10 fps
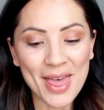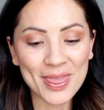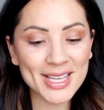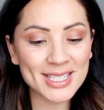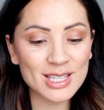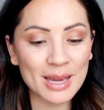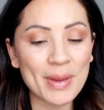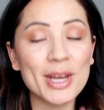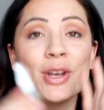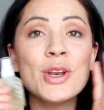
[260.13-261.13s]
This is like
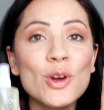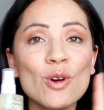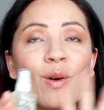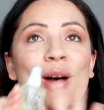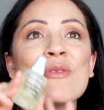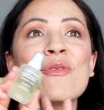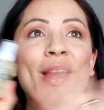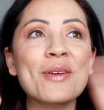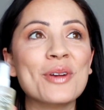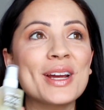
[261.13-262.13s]
my new
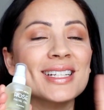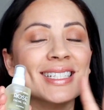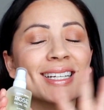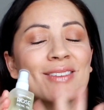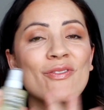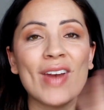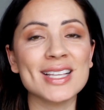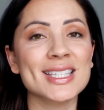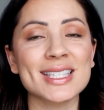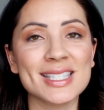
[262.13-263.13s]
favorite
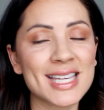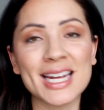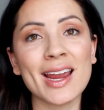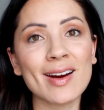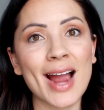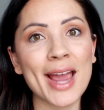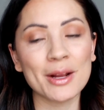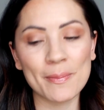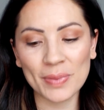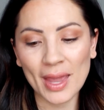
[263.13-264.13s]
face skincare
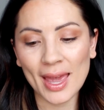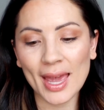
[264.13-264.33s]
item.